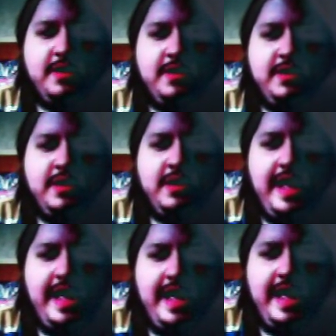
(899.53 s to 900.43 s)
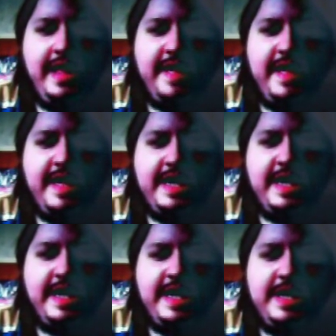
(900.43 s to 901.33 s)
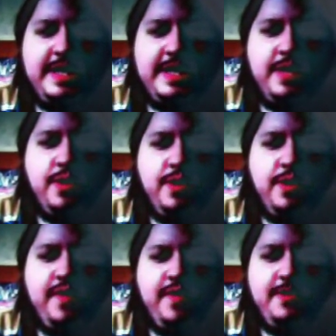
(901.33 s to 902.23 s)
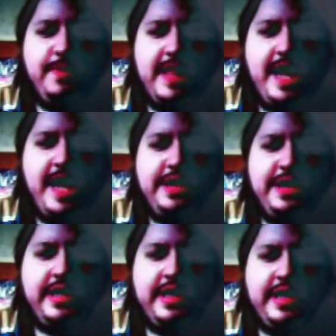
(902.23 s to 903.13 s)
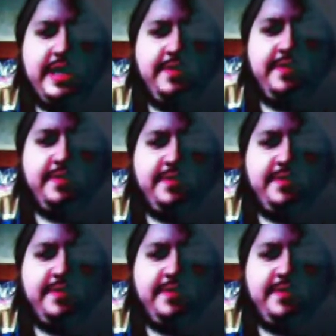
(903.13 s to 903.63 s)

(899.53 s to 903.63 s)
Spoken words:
and then your front row Blau units stand.